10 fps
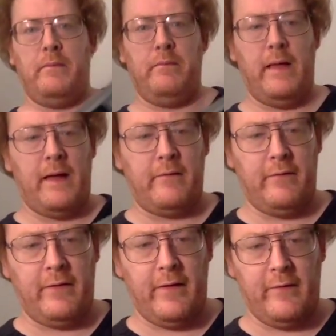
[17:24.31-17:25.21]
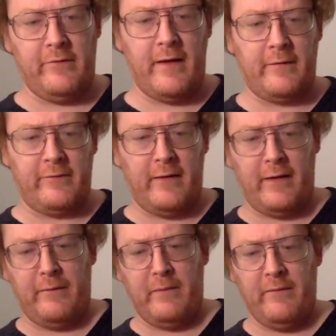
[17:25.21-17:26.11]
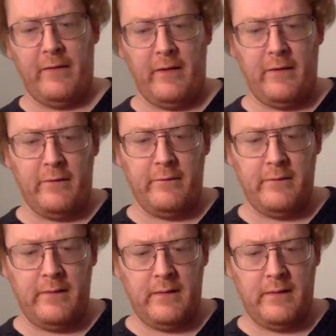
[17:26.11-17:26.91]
back with the other Zack Snyder movie I own.